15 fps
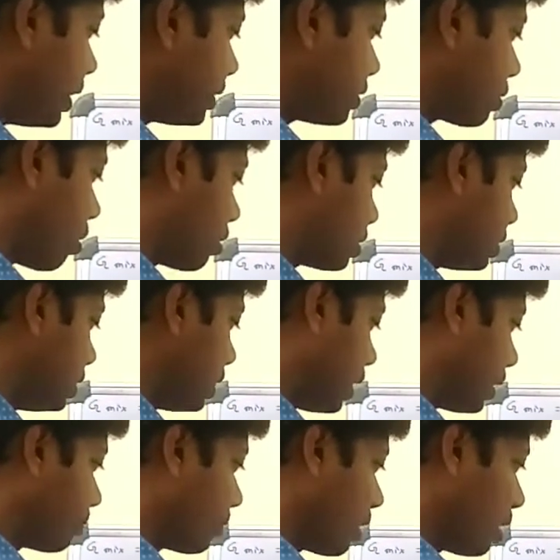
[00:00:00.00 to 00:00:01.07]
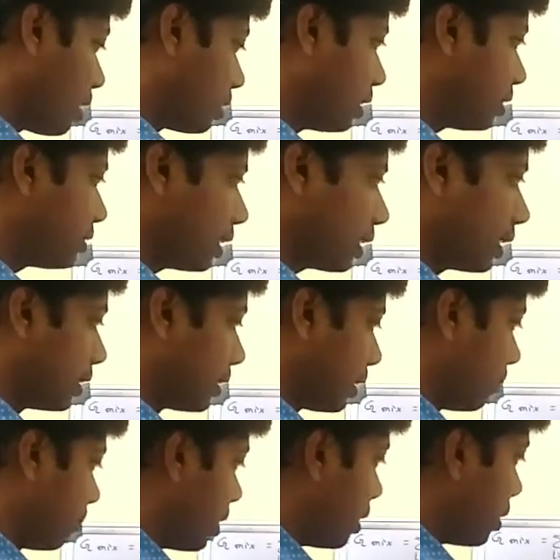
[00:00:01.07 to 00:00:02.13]
let's consider the second
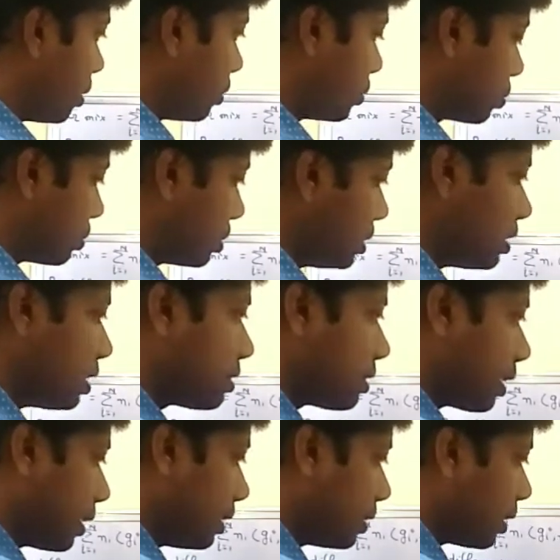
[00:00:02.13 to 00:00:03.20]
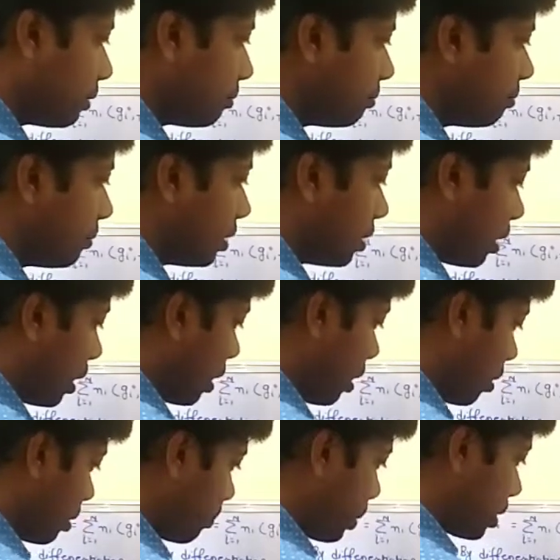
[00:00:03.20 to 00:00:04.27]
term. So this is the second term
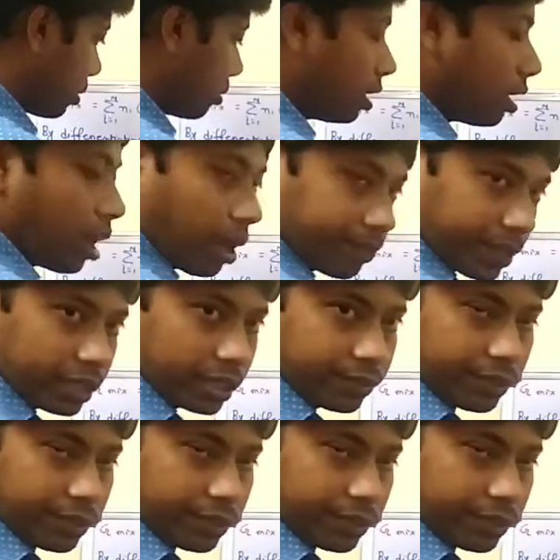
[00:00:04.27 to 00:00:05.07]
on a particular, after